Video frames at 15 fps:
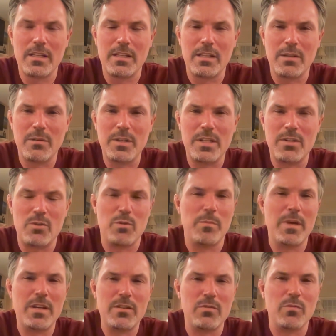You don't need
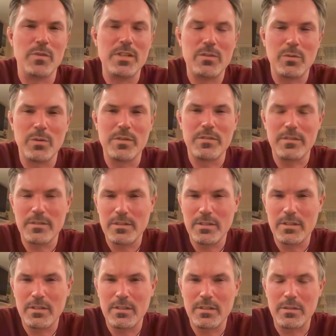tremendous resources
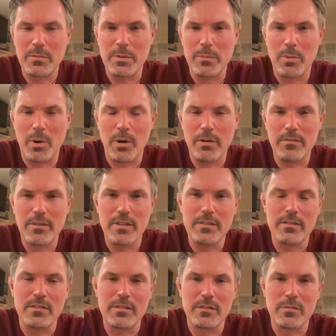to be a part of
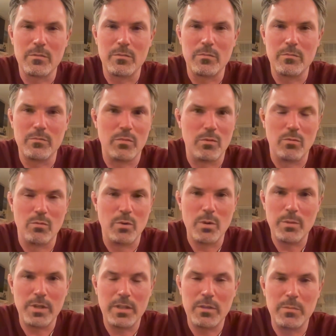this
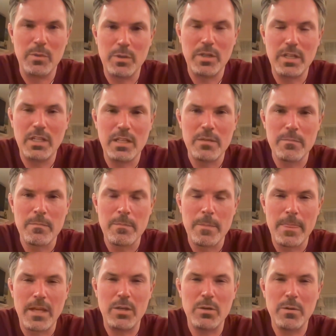growing community.
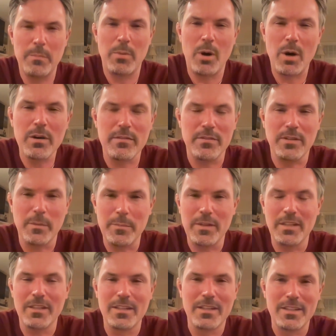And you're a part of
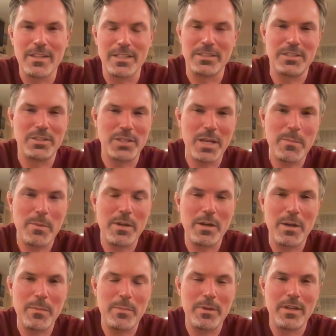something that's shaping
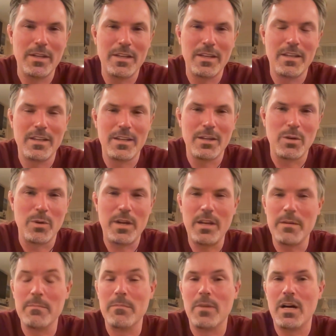up,
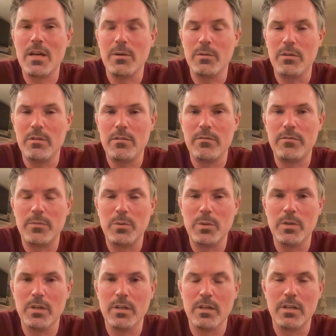creating a model
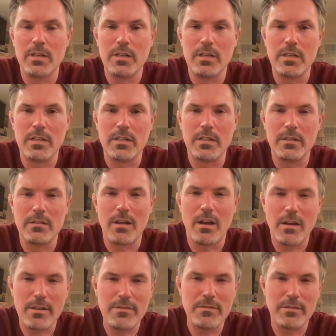for
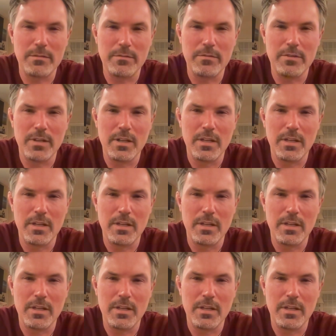tons of